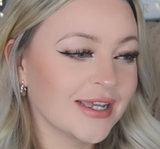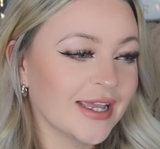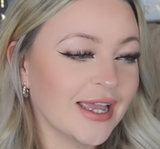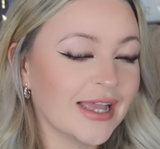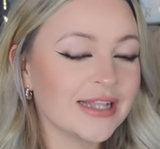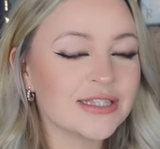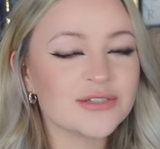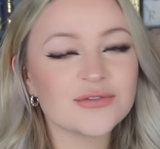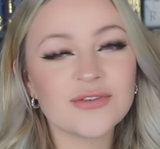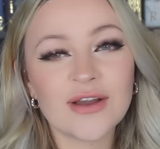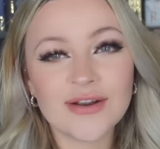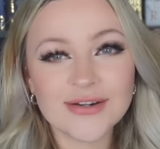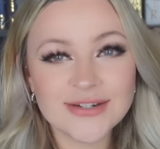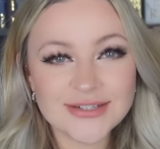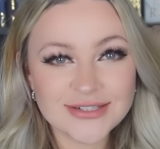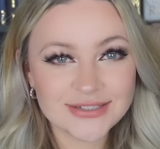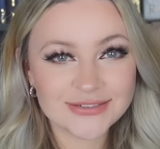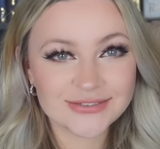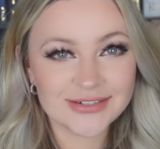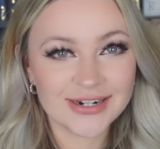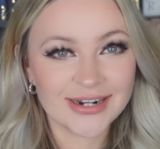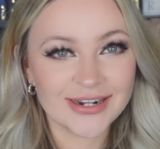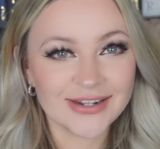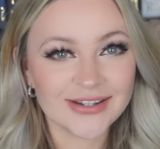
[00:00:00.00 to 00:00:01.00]
it's very
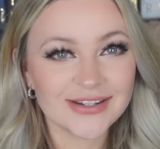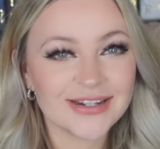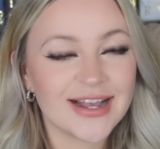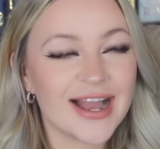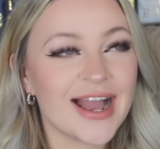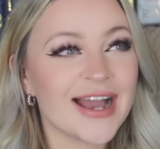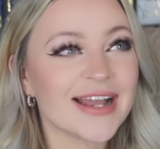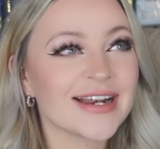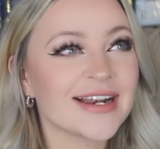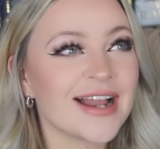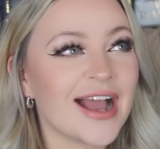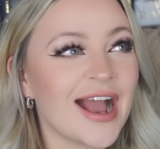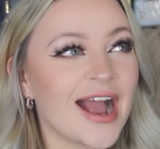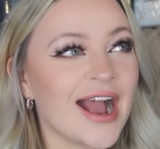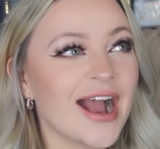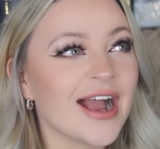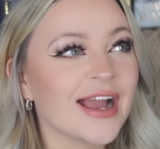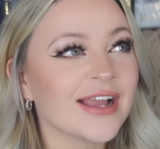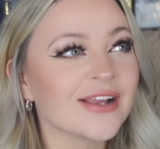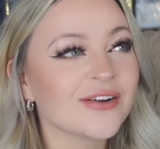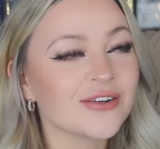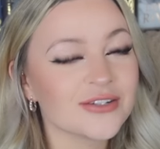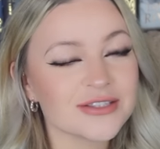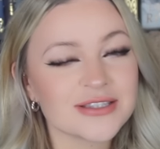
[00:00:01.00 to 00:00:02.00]
surreal and
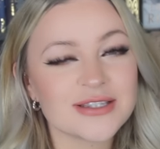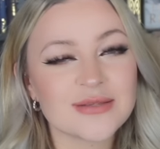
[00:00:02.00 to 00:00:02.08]
I got